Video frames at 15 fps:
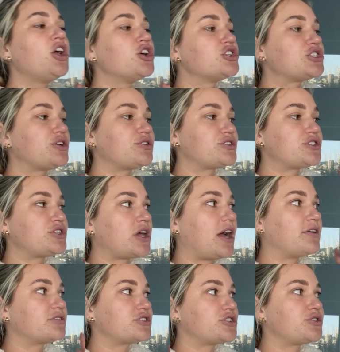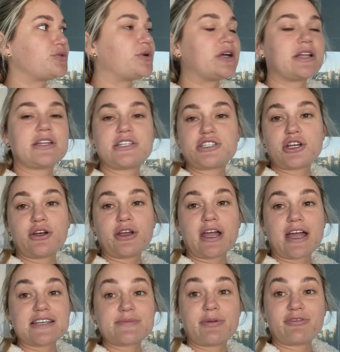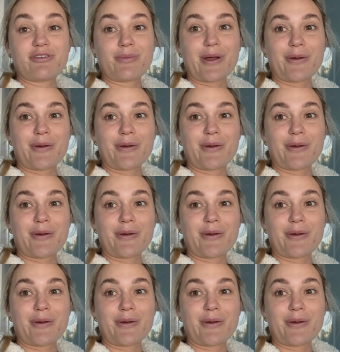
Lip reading: So I'll quickly show you guys before my